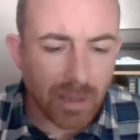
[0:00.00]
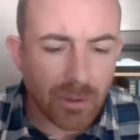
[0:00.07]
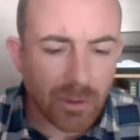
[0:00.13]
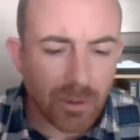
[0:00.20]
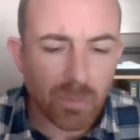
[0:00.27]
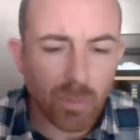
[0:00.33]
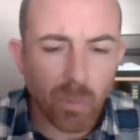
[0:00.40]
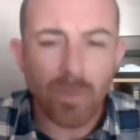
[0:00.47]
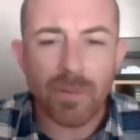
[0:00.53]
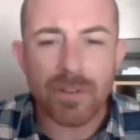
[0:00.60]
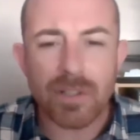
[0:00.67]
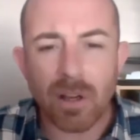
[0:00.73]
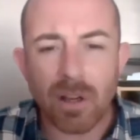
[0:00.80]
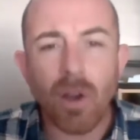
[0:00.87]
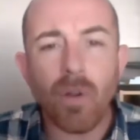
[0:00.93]
I don't want
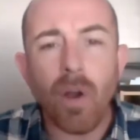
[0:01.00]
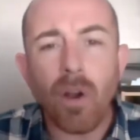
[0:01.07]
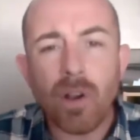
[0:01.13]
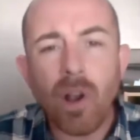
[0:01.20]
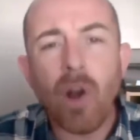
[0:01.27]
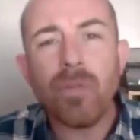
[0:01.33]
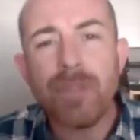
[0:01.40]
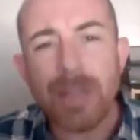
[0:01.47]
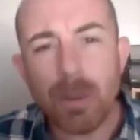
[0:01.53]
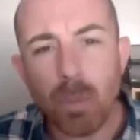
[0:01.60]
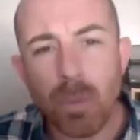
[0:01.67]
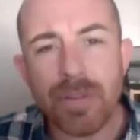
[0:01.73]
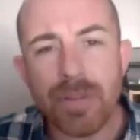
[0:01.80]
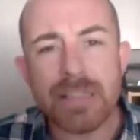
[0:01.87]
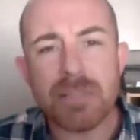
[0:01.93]
this. I can't deal
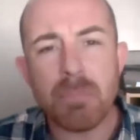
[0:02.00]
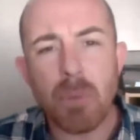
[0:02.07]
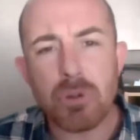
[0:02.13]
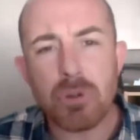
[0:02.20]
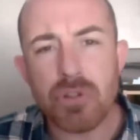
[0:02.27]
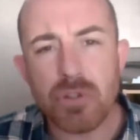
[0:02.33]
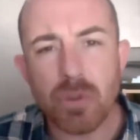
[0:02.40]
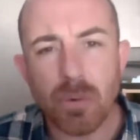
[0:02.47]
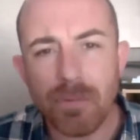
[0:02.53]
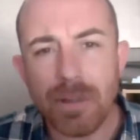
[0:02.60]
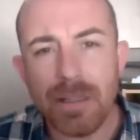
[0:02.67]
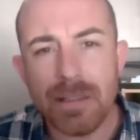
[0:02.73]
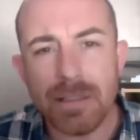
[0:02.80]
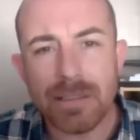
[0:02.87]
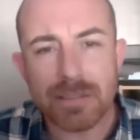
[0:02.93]
with these emotions or
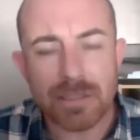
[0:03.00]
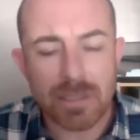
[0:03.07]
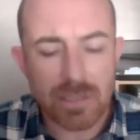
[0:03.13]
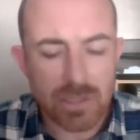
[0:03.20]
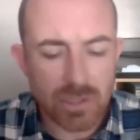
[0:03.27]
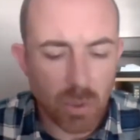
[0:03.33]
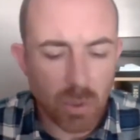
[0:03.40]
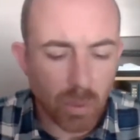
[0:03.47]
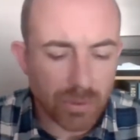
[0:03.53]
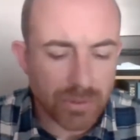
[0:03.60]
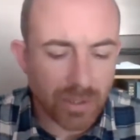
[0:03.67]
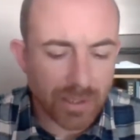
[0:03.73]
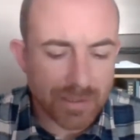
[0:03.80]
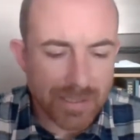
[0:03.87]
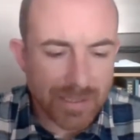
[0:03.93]
feelings. And so
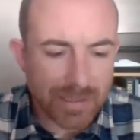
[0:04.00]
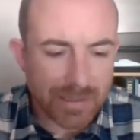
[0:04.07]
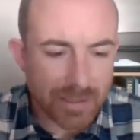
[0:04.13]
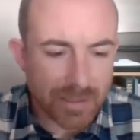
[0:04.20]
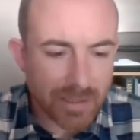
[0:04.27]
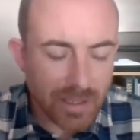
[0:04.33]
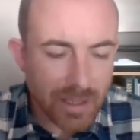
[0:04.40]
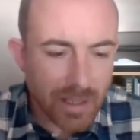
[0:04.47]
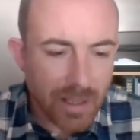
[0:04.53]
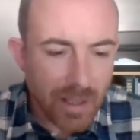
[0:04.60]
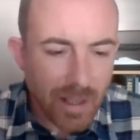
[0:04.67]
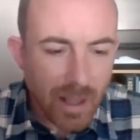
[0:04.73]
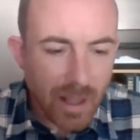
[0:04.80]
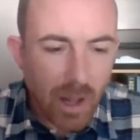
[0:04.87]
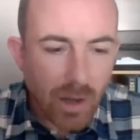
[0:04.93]
what I did,
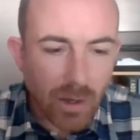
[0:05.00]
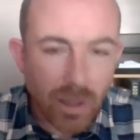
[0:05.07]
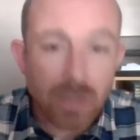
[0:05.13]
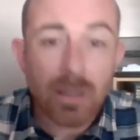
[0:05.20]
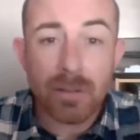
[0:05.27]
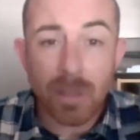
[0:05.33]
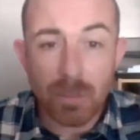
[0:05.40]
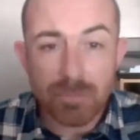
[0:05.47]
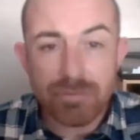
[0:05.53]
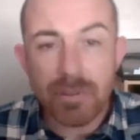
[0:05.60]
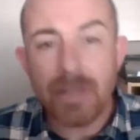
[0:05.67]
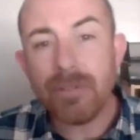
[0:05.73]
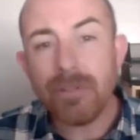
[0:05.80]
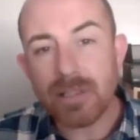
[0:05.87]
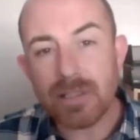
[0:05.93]
like I'd done
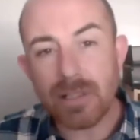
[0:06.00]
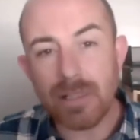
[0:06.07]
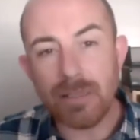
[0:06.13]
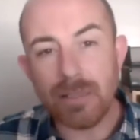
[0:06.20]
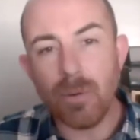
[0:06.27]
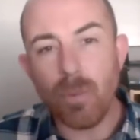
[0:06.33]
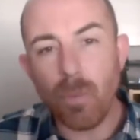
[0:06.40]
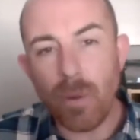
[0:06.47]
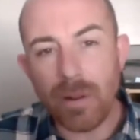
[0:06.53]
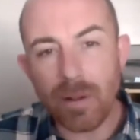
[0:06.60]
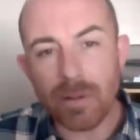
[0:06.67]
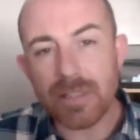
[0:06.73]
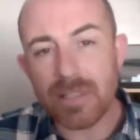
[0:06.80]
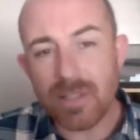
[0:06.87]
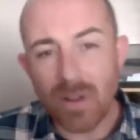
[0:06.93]
previously, when
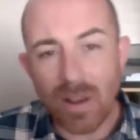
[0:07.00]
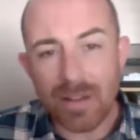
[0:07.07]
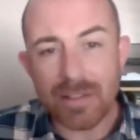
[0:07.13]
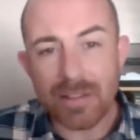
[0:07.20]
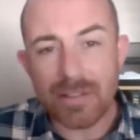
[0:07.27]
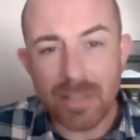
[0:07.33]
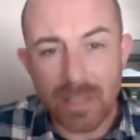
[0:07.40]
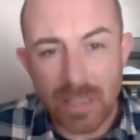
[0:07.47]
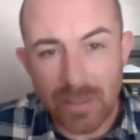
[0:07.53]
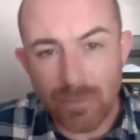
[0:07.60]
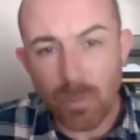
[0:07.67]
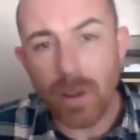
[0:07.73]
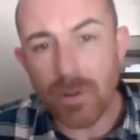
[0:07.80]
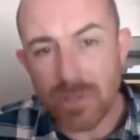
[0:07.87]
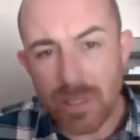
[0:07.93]
I decided to
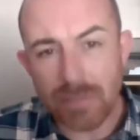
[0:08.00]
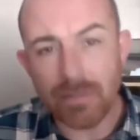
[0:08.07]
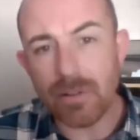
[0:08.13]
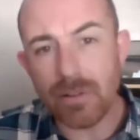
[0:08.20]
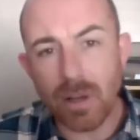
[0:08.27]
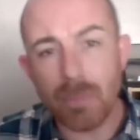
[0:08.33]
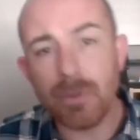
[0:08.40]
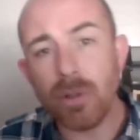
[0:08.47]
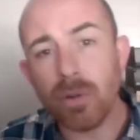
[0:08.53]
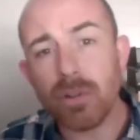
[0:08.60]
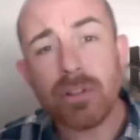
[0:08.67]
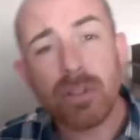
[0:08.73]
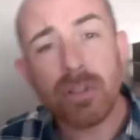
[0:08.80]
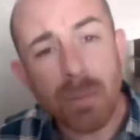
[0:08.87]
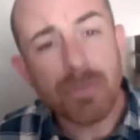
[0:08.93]
leave where I was living at the time in
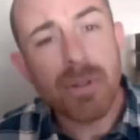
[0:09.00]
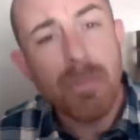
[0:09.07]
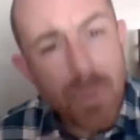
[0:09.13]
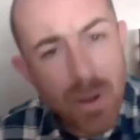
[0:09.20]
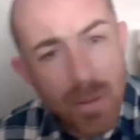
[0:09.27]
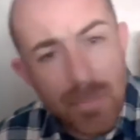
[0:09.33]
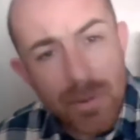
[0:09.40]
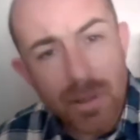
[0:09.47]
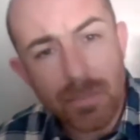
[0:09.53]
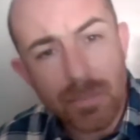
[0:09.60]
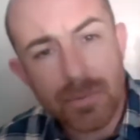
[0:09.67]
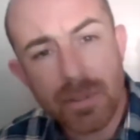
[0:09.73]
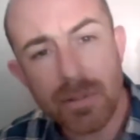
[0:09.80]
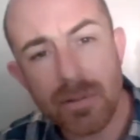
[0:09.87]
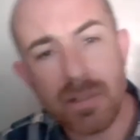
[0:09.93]
order to come to
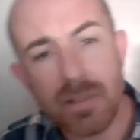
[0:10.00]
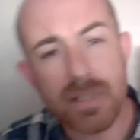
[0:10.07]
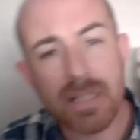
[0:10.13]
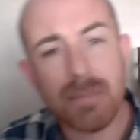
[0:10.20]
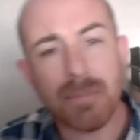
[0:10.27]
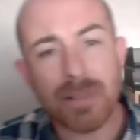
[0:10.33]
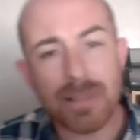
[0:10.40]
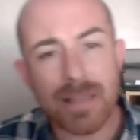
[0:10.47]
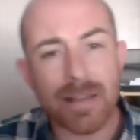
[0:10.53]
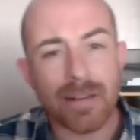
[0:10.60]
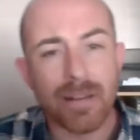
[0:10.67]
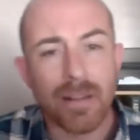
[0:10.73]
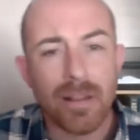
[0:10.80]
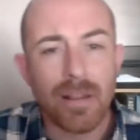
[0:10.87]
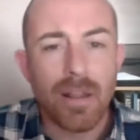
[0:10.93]
Birmingham to see my
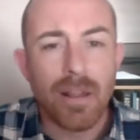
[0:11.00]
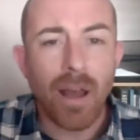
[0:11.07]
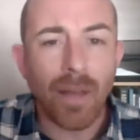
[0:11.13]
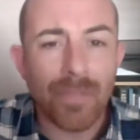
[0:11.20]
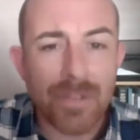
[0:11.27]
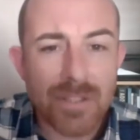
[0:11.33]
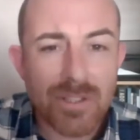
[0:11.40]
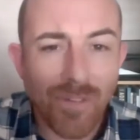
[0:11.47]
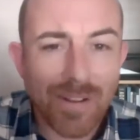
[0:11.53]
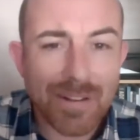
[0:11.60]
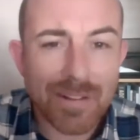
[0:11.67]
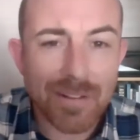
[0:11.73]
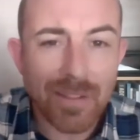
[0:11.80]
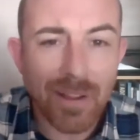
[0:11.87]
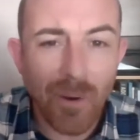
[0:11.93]
dad, I
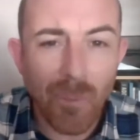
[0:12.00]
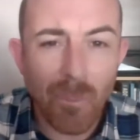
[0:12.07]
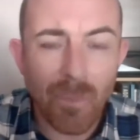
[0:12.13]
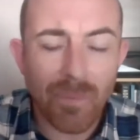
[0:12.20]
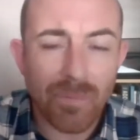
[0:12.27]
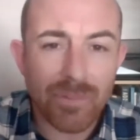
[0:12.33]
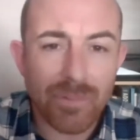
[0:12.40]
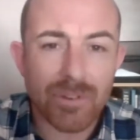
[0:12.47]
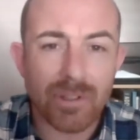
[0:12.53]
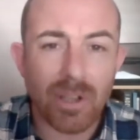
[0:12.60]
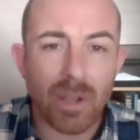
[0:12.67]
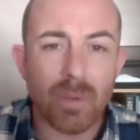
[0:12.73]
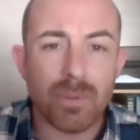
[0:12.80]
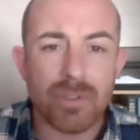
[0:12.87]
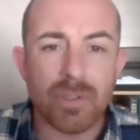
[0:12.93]
decided that I want to
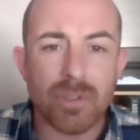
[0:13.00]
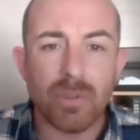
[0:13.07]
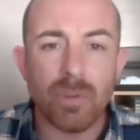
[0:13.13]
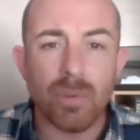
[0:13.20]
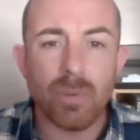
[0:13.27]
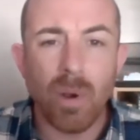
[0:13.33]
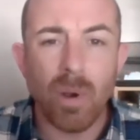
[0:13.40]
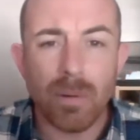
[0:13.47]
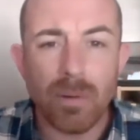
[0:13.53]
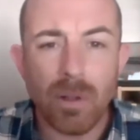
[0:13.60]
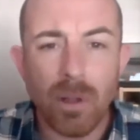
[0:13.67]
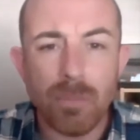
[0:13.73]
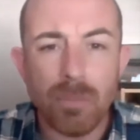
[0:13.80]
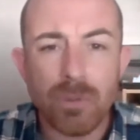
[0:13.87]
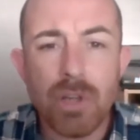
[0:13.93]
go to
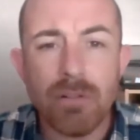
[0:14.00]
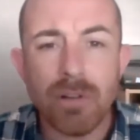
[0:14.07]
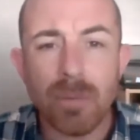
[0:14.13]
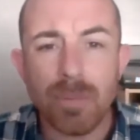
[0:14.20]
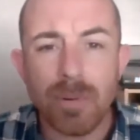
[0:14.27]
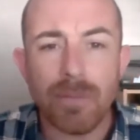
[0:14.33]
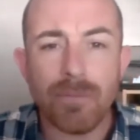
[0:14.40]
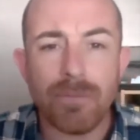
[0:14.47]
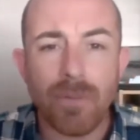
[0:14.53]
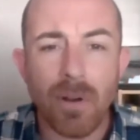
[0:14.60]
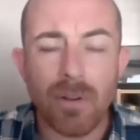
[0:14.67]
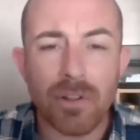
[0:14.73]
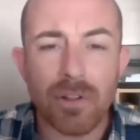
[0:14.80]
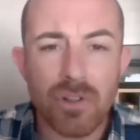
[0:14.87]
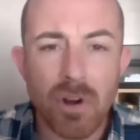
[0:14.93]
Europe and
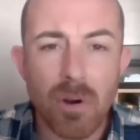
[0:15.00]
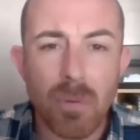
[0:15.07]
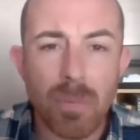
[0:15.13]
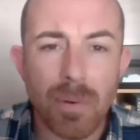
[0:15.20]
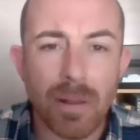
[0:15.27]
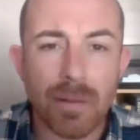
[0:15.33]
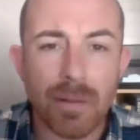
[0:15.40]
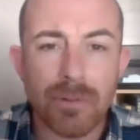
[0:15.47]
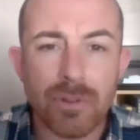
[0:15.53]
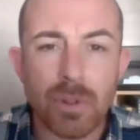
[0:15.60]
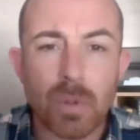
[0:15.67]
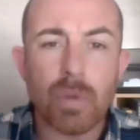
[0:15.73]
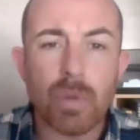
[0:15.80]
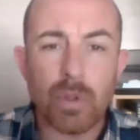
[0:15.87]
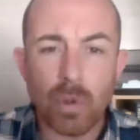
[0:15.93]
find a job and
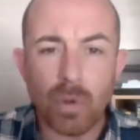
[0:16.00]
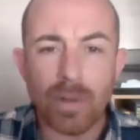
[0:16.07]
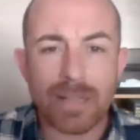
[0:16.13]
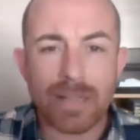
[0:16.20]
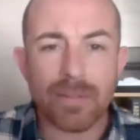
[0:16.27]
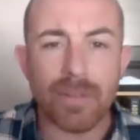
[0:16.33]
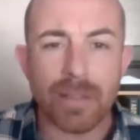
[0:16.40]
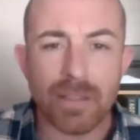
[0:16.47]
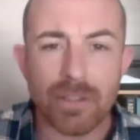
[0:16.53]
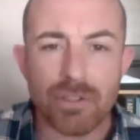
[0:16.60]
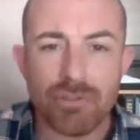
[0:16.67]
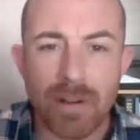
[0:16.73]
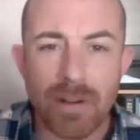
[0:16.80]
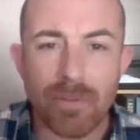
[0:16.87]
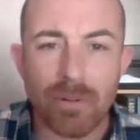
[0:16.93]
do the young lad thing
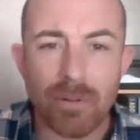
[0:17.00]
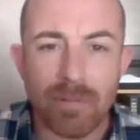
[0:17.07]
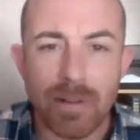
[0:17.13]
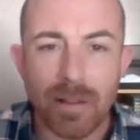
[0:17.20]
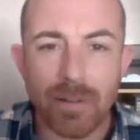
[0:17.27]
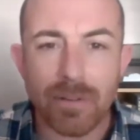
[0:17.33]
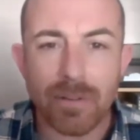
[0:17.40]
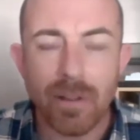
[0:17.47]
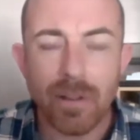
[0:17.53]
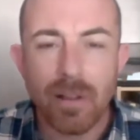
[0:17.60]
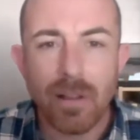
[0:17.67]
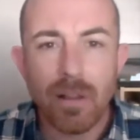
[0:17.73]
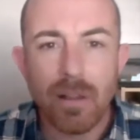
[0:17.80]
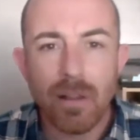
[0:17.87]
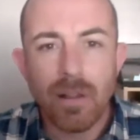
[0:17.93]
and travel around
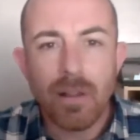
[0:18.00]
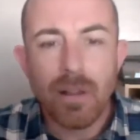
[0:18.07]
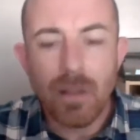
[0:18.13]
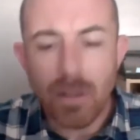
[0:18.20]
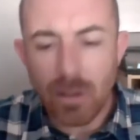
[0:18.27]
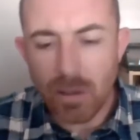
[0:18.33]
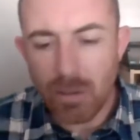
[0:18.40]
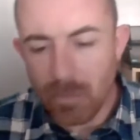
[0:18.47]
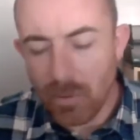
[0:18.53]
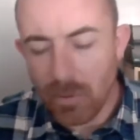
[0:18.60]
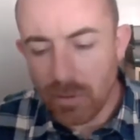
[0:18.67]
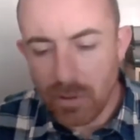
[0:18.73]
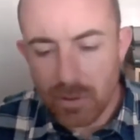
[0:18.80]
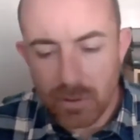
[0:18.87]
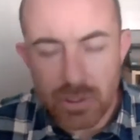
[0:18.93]

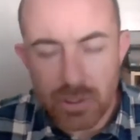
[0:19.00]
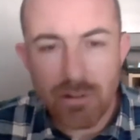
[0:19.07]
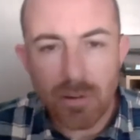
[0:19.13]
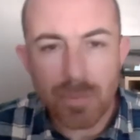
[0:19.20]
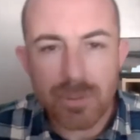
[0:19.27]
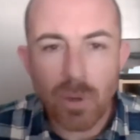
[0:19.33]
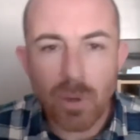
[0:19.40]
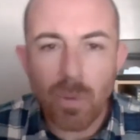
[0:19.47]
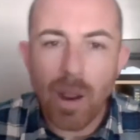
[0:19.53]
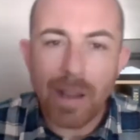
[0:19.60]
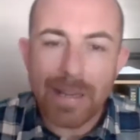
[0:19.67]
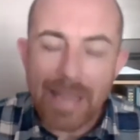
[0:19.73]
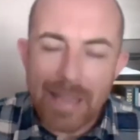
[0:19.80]
Europe. So